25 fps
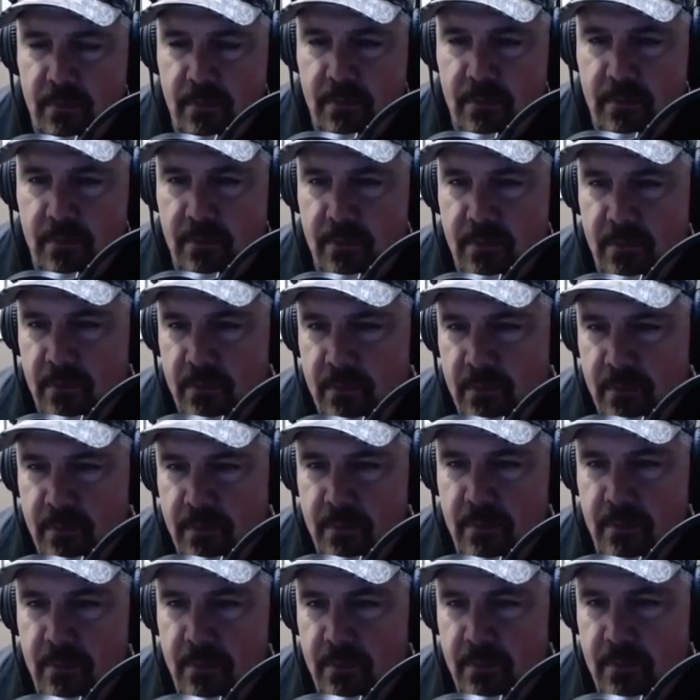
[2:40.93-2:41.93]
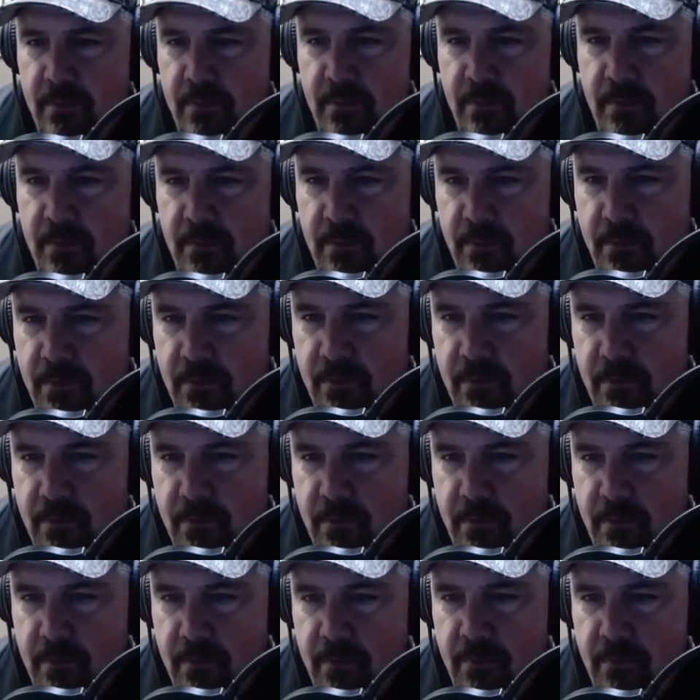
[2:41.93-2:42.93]

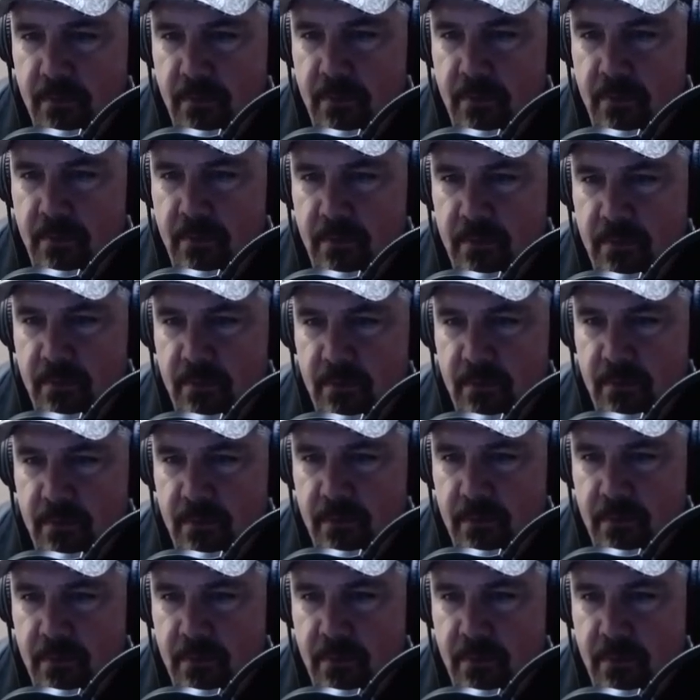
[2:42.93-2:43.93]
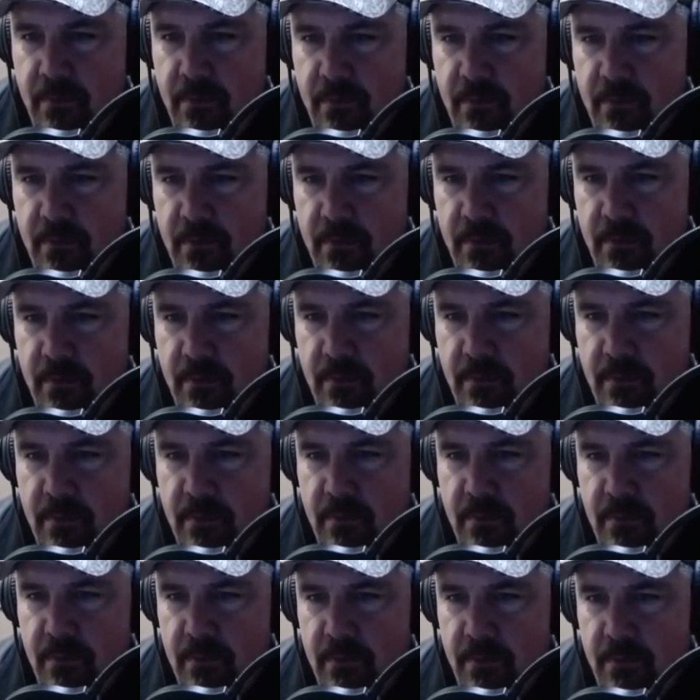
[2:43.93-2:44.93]

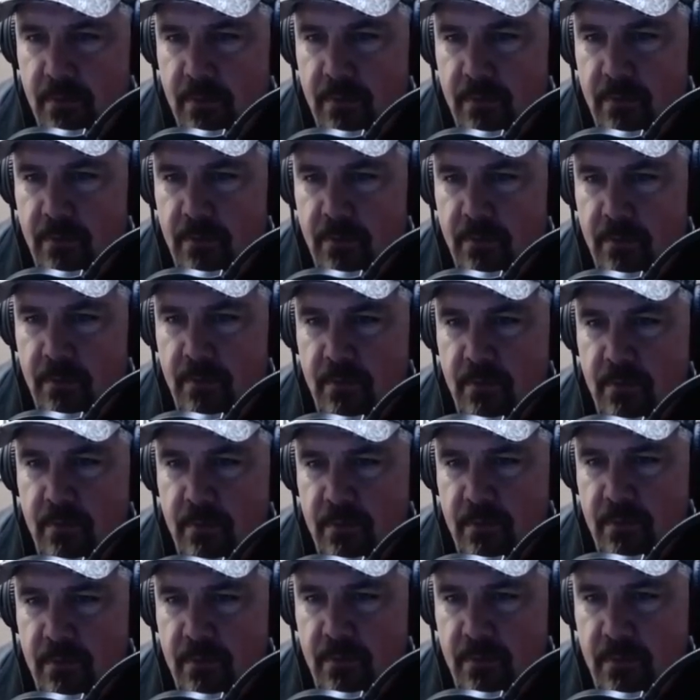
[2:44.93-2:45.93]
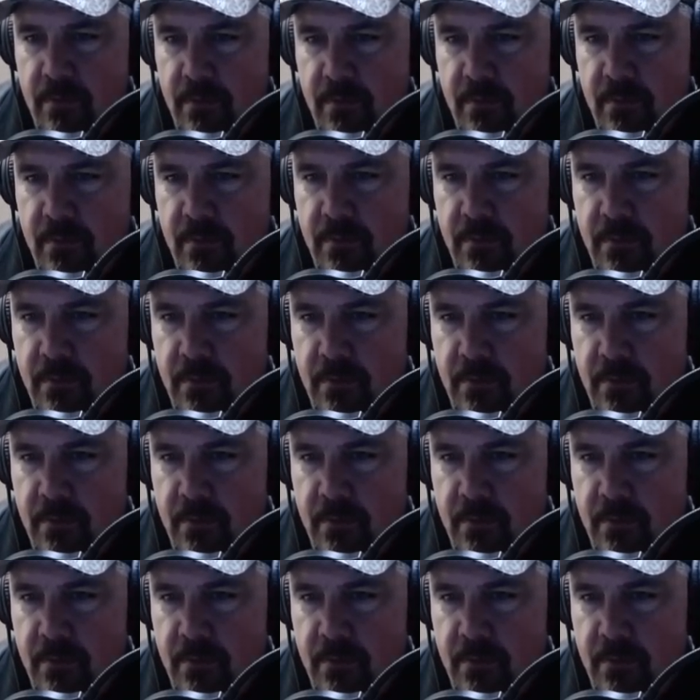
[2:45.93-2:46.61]
[no speech]